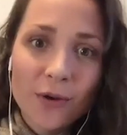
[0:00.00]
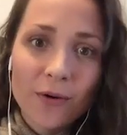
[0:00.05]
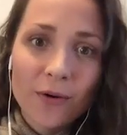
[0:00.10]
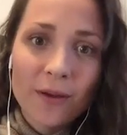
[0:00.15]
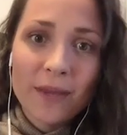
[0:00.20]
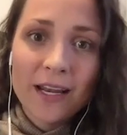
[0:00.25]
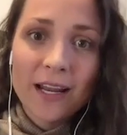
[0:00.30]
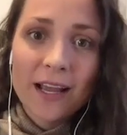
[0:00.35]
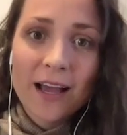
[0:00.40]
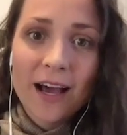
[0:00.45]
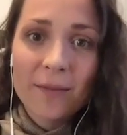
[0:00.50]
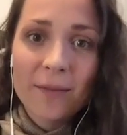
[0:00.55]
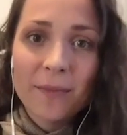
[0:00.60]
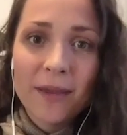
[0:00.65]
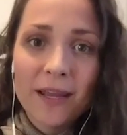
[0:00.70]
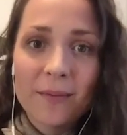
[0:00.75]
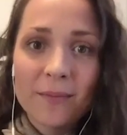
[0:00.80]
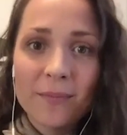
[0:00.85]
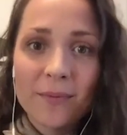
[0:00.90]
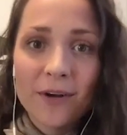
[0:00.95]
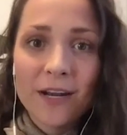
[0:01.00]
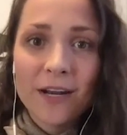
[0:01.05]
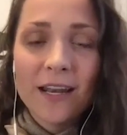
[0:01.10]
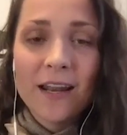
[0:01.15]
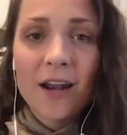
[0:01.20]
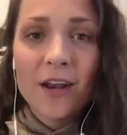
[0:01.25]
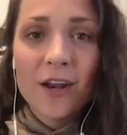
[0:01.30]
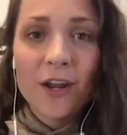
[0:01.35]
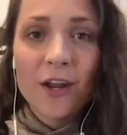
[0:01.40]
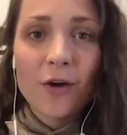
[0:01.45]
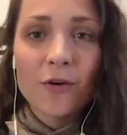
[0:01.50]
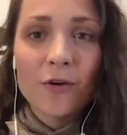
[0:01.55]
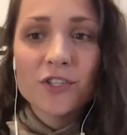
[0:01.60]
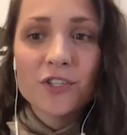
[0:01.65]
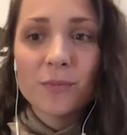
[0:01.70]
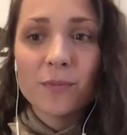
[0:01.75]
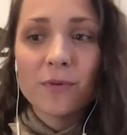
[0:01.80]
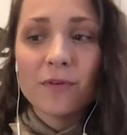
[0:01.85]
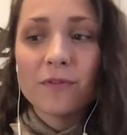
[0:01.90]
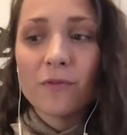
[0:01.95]
I mean, God made it pretty
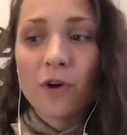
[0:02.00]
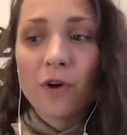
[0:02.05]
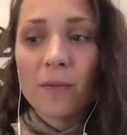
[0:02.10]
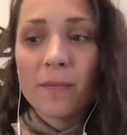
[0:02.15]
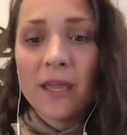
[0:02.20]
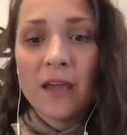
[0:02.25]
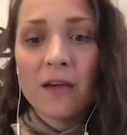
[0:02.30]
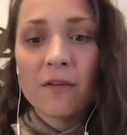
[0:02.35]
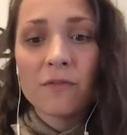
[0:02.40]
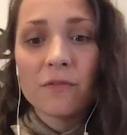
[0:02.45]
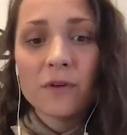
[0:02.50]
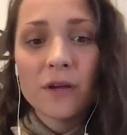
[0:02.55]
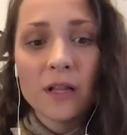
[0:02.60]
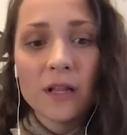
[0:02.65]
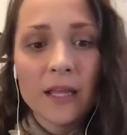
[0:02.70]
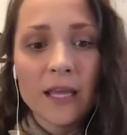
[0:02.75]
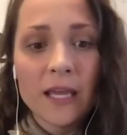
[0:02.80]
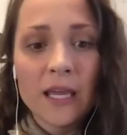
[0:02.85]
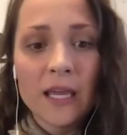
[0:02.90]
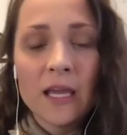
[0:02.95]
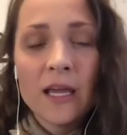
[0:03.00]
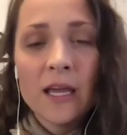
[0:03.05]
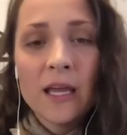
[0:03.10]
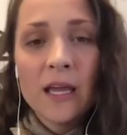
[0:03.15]
non-negotiable for me of really